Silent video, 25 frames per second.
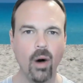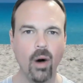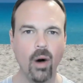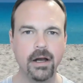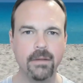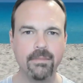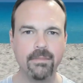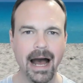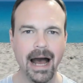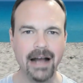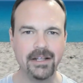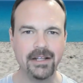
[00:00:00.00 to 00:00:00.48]

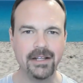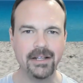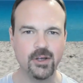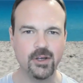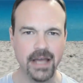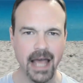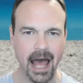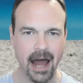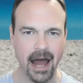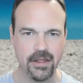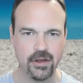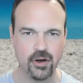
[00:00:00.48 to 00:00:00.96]
Welcome back to
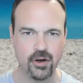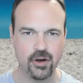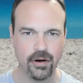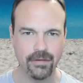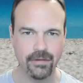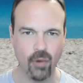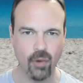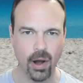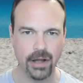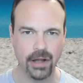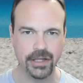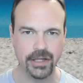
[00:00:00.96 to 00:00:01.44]
the Ahead of the
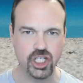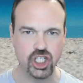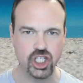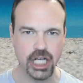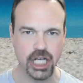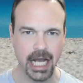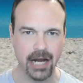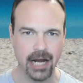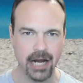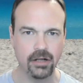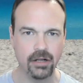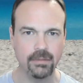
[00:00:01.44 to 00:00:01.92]
Curve Wellness
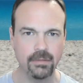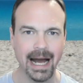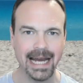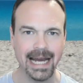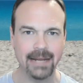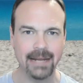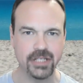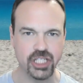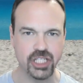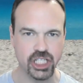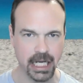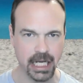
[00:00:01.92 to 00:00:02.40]
Channel. My
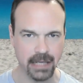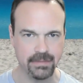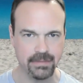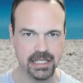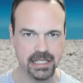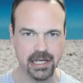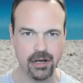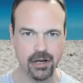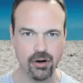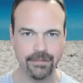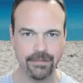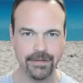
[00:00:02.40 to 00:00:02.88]
name is James
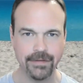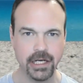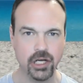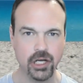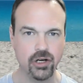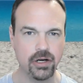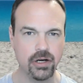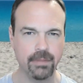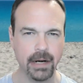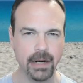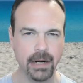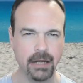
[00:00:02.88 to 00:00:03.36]
T Griffin,
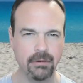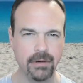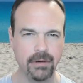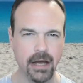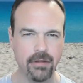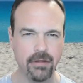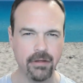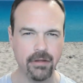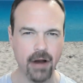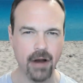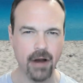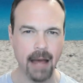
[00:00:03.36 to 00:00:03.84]
here to bring you
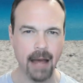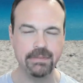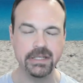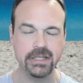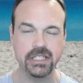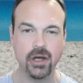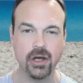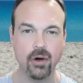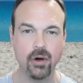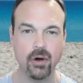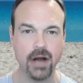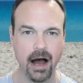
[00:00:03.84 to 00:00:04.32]
another
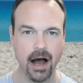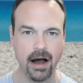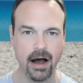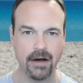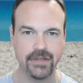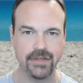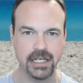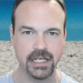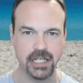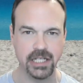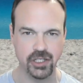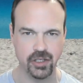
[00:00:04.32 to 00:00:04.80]
episode
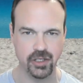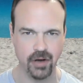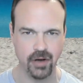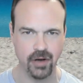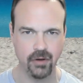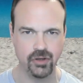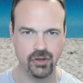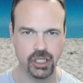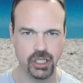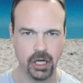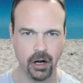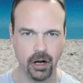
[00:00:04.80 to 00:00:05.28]
of the Did You
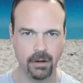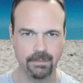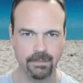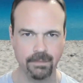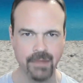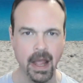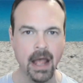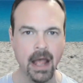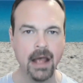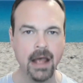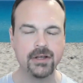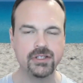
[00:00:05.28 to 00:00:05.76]
Know Show.